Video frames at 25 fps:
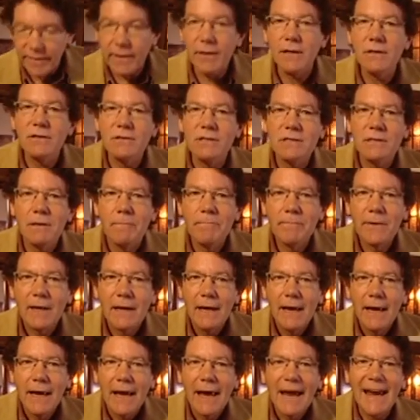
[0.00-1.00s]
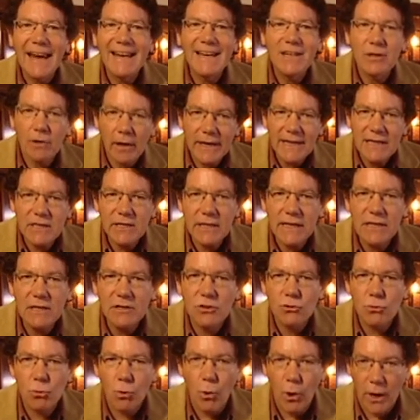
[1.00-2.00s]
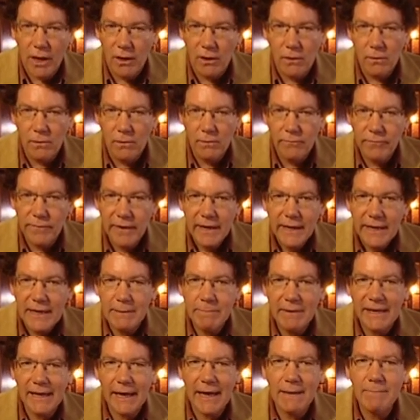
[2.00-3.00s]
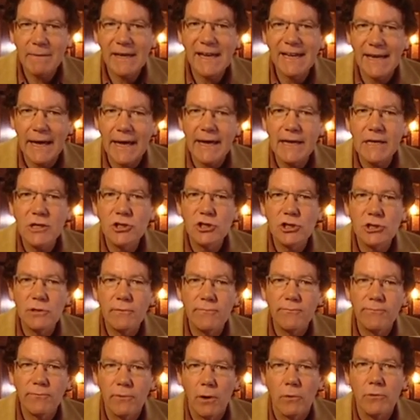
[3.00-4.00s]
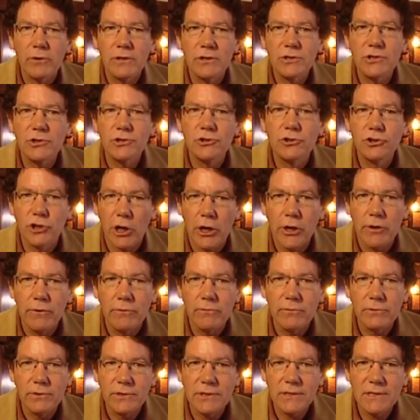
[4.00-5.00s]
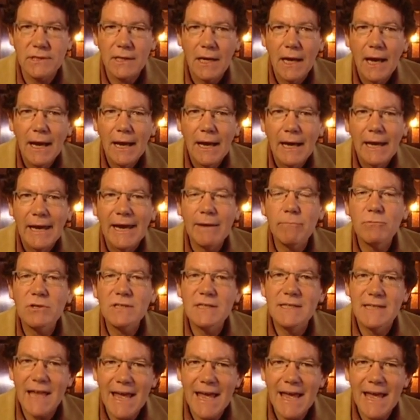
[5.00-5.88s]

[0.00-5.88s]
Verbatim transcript: those. In 1912, he became engaged to Florence Jones. It was